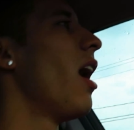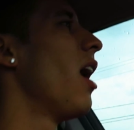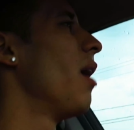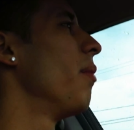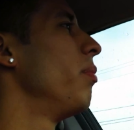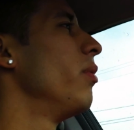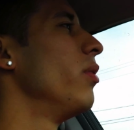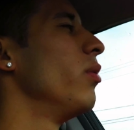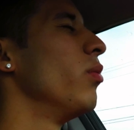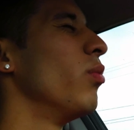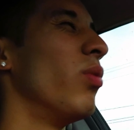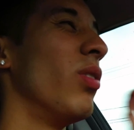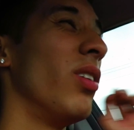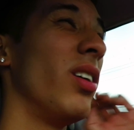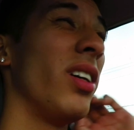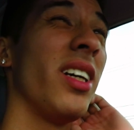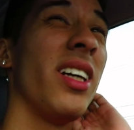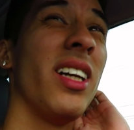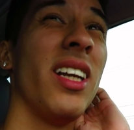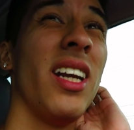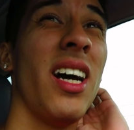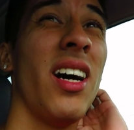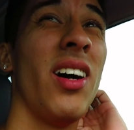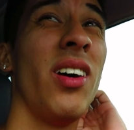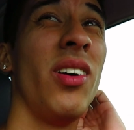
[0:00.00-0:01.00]
I've been
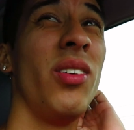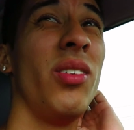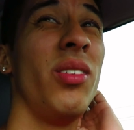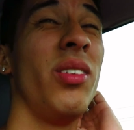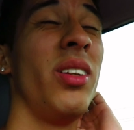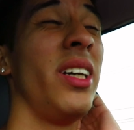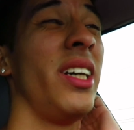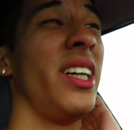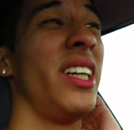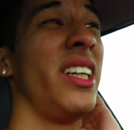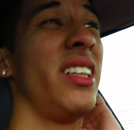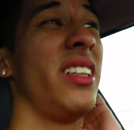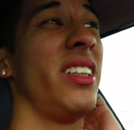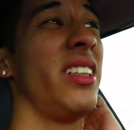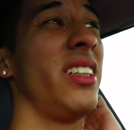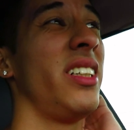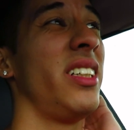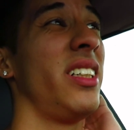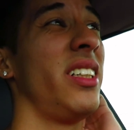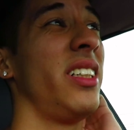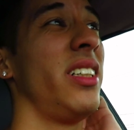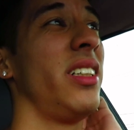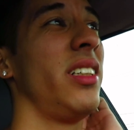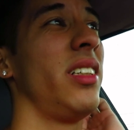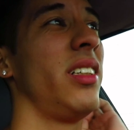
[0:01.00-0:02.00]
working out
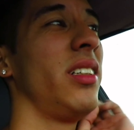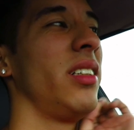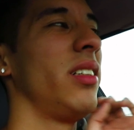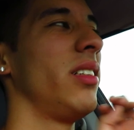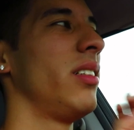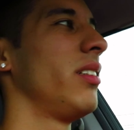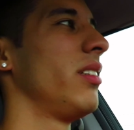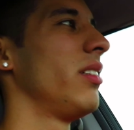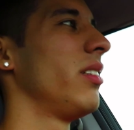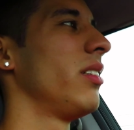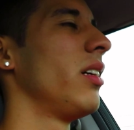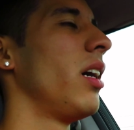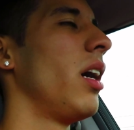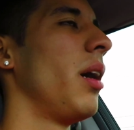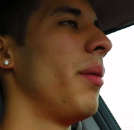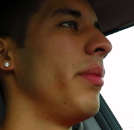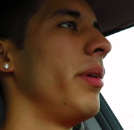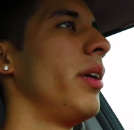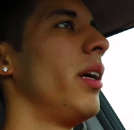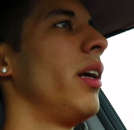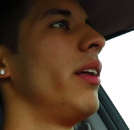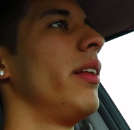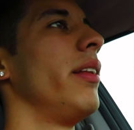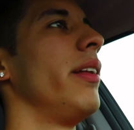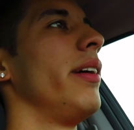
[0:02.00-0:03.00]
lately.
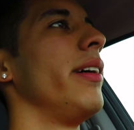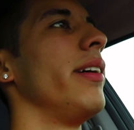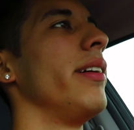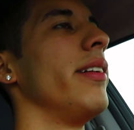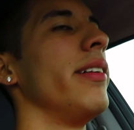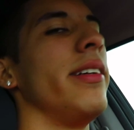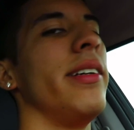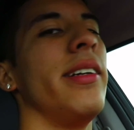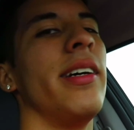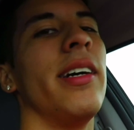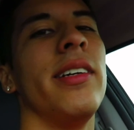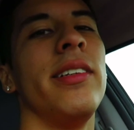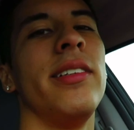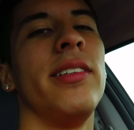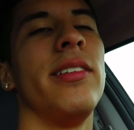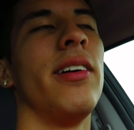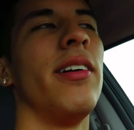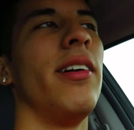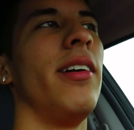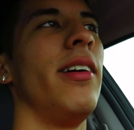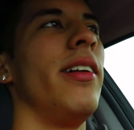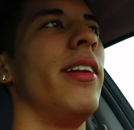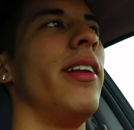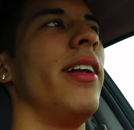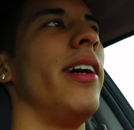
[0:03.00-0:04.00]
Not lately, I
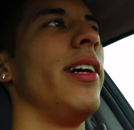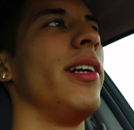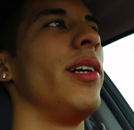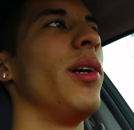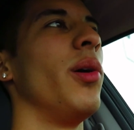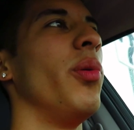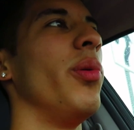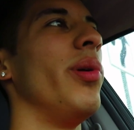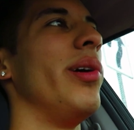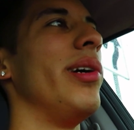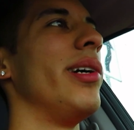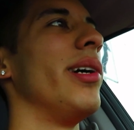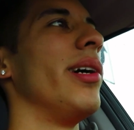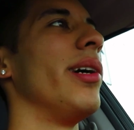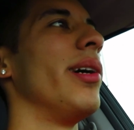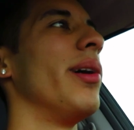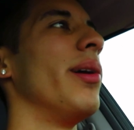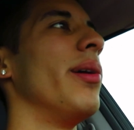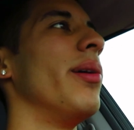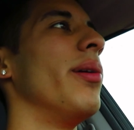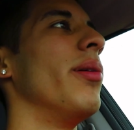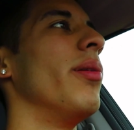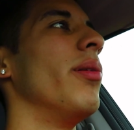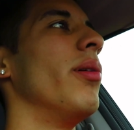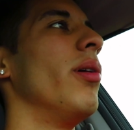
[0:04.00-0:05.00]
started like a week
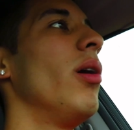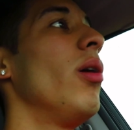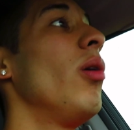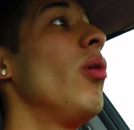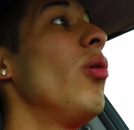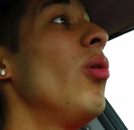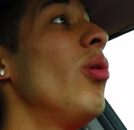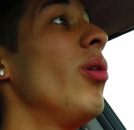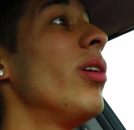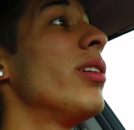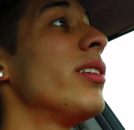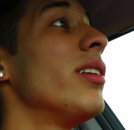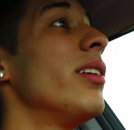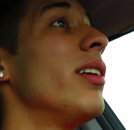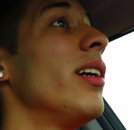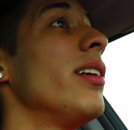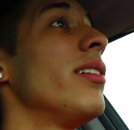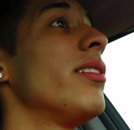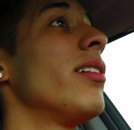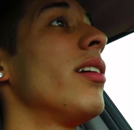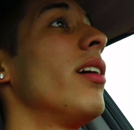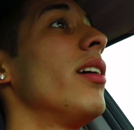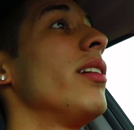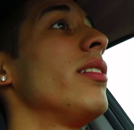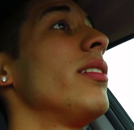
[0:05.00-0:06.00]
ago. Oh, it's a
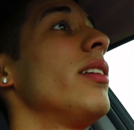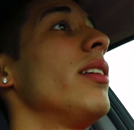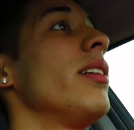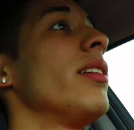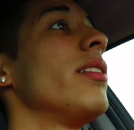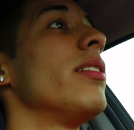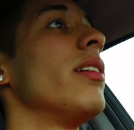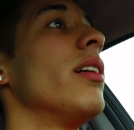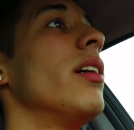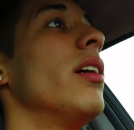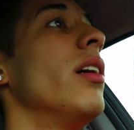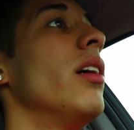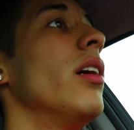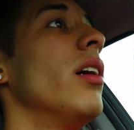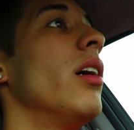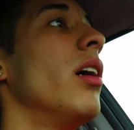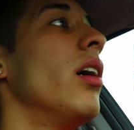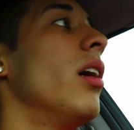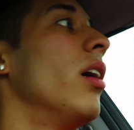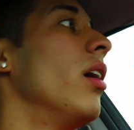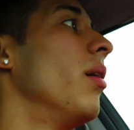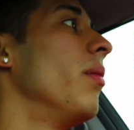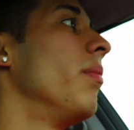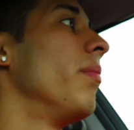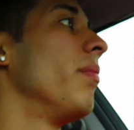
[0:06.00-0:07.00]
nice RSX.
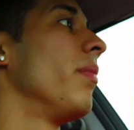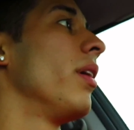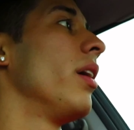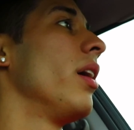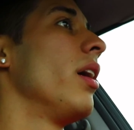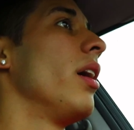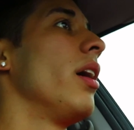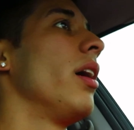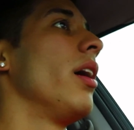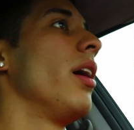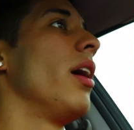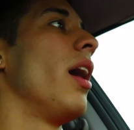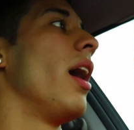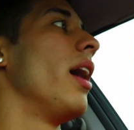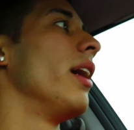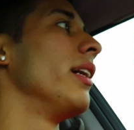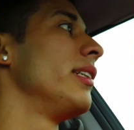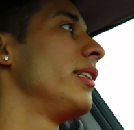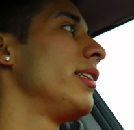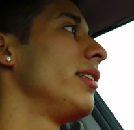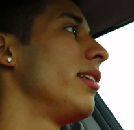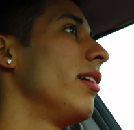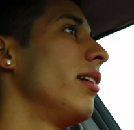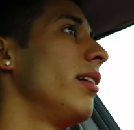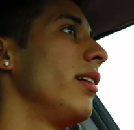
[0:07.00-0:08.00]
I
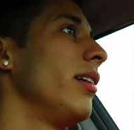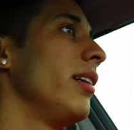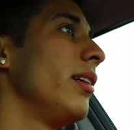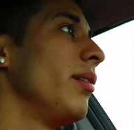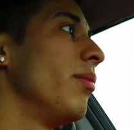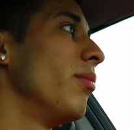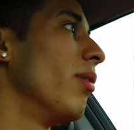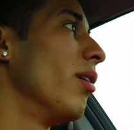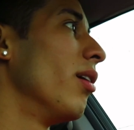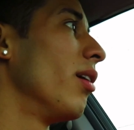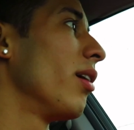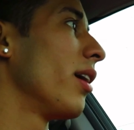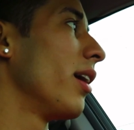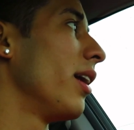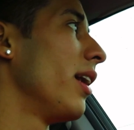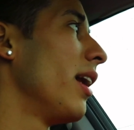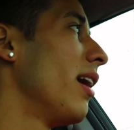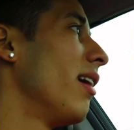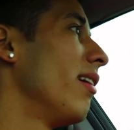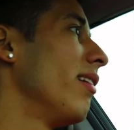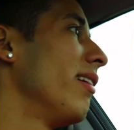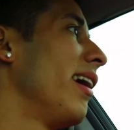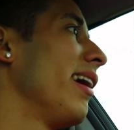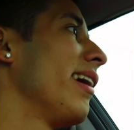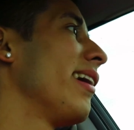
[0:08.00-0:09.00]
started working
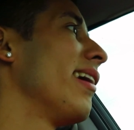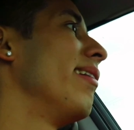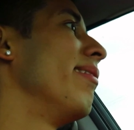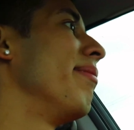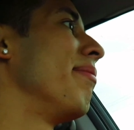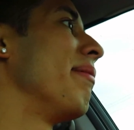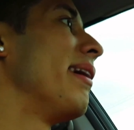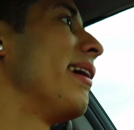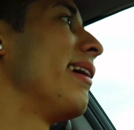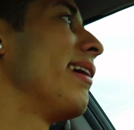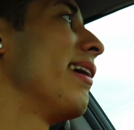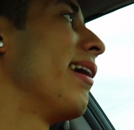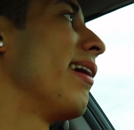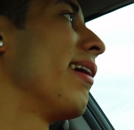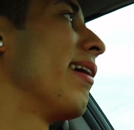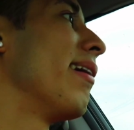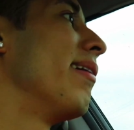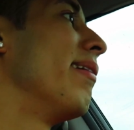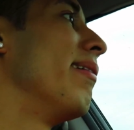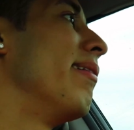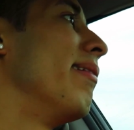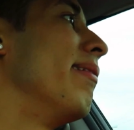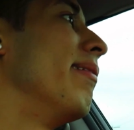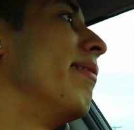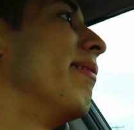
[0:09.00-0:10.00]
out like a week
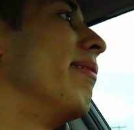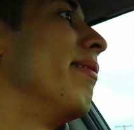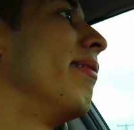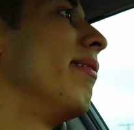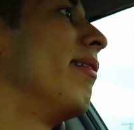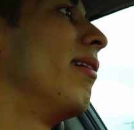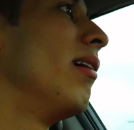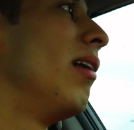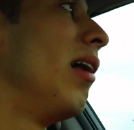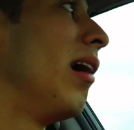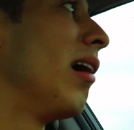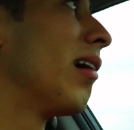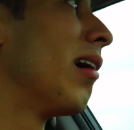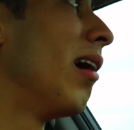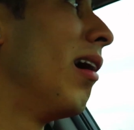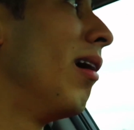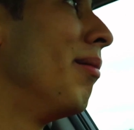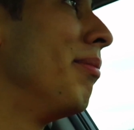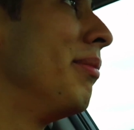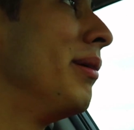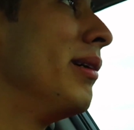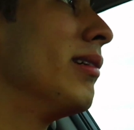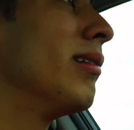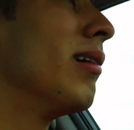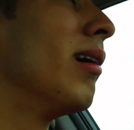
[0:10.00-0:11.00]
ago. Like a
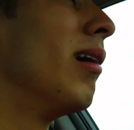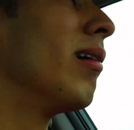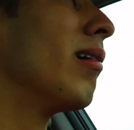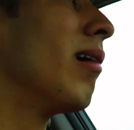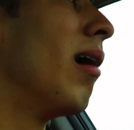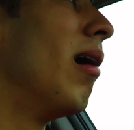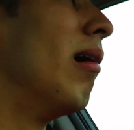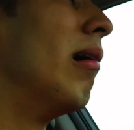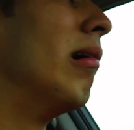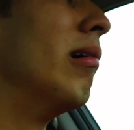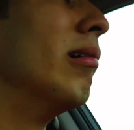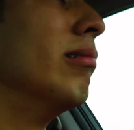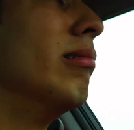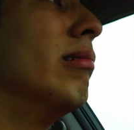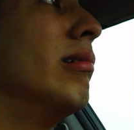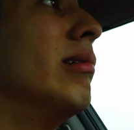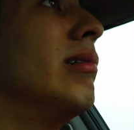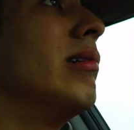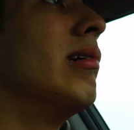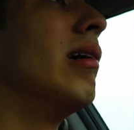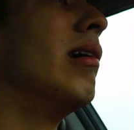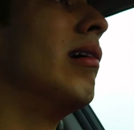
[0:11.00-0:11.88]
week ago, week